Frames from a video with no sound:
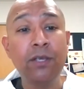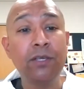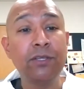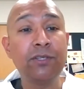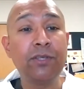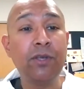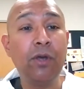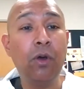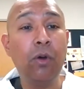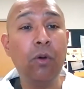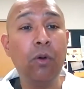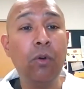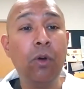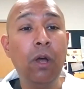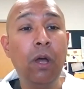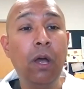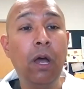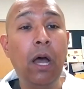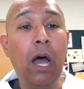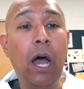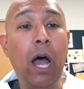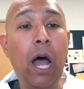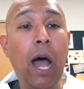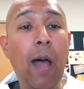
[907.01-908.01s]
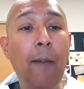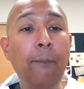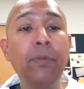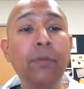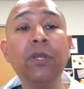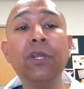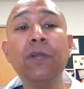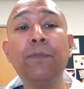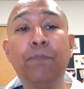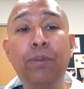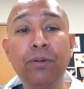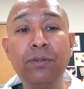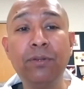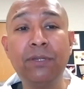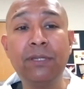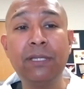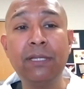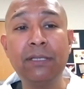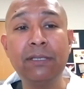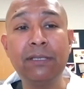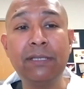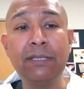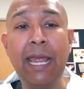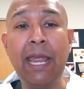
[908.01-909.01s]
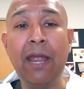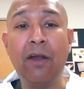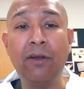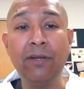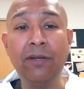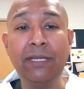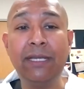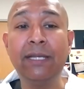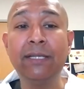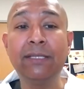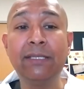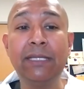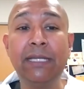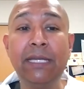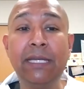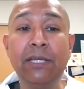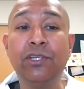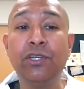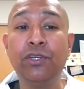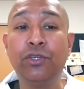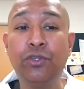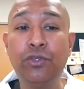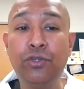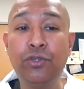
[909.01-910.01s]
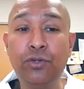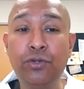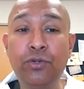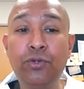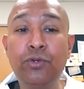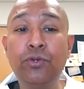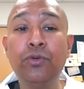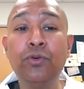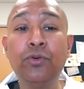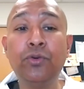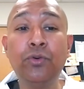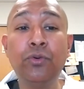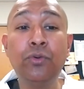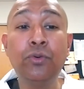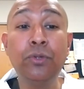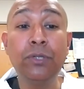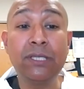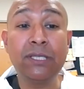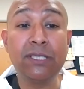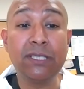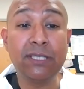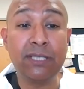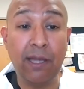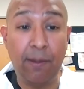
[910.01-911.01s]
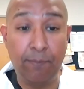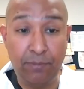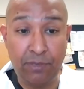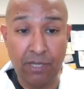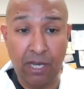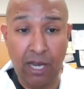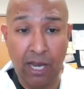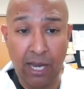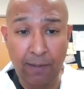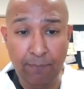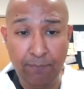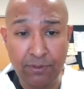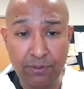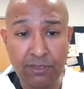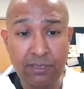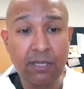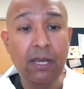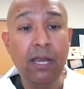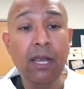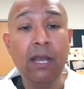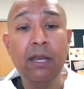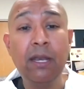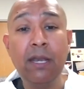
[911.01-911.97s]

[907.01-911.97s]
So I'm going to put this ARDS into two subtypes.